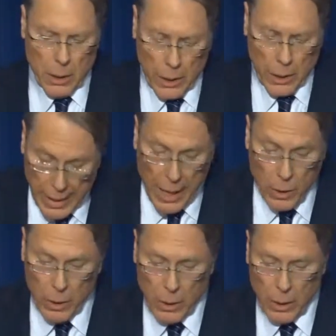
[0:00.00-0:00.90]
And
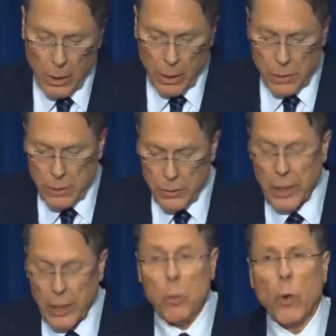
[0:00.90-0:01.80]
now, to
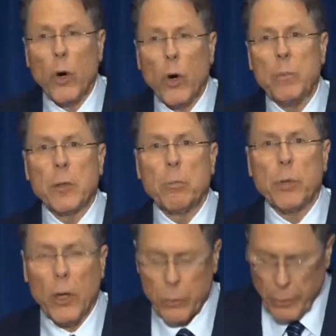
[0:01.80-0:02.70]
tell you more about the
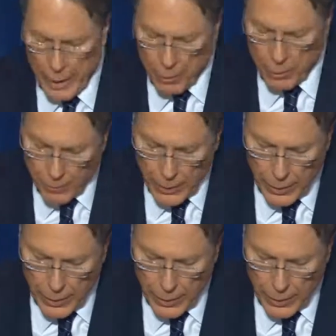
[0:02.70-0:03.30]
program,